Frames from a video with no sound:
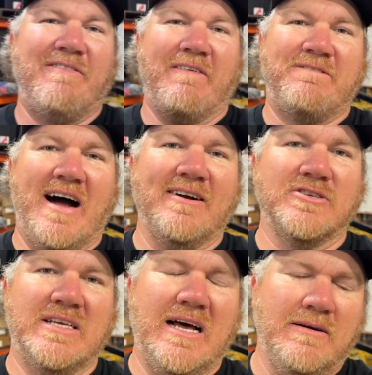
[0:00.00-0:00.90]
it fires
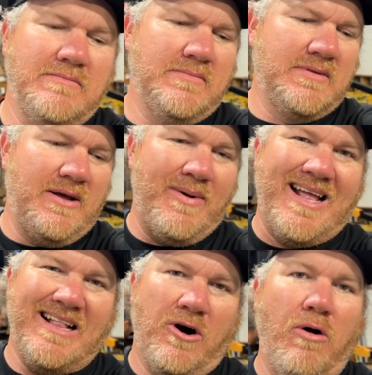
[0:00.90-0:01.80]
up, then we
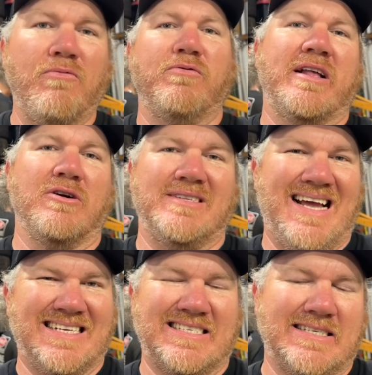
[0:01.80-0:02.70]
can hopefully go
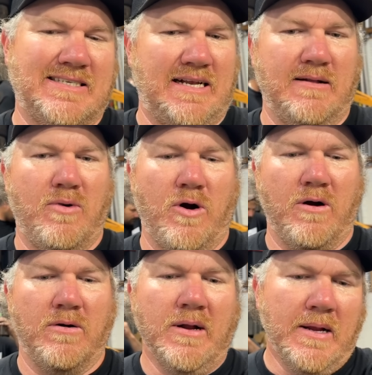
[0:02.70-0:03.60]
test this thing tomorrow.
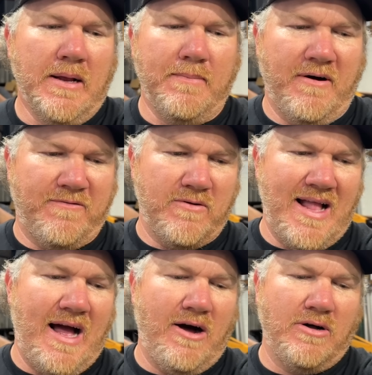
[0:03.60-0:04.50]
But for
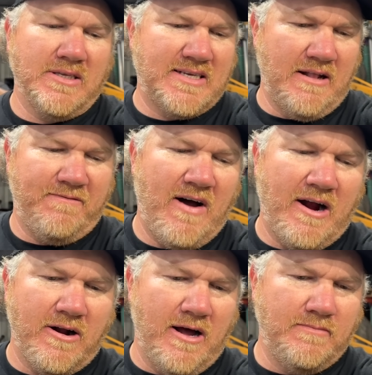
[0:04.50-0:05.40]
now, let's get it
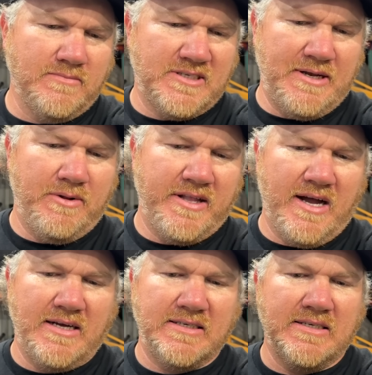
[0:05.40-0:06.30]
fired up, see what it
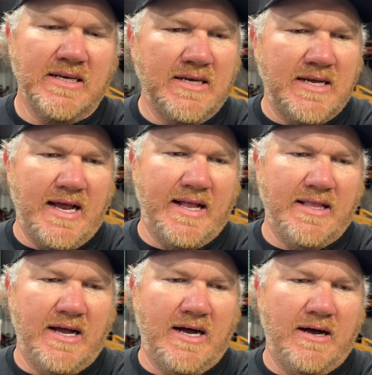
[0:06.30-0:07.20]
does, and
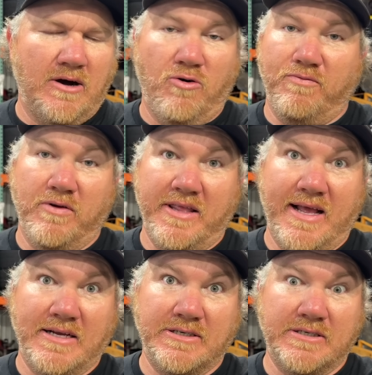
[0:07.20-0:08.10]
hopefully the
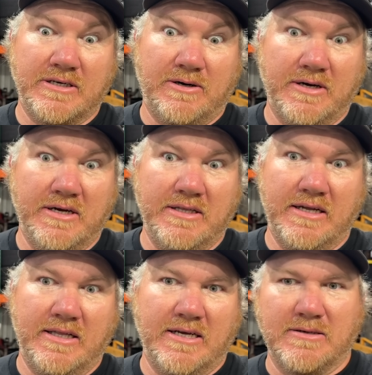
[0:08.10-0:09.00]
engine's all good and it
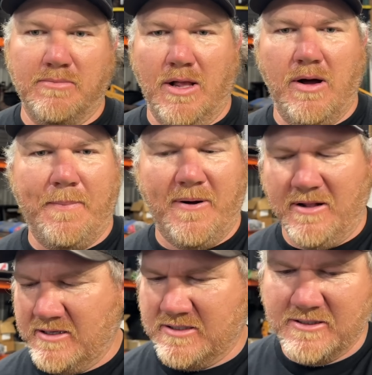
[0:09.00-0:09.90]
doesn't blow up on
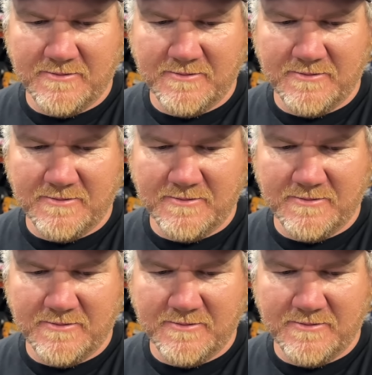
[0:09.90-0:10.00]
us.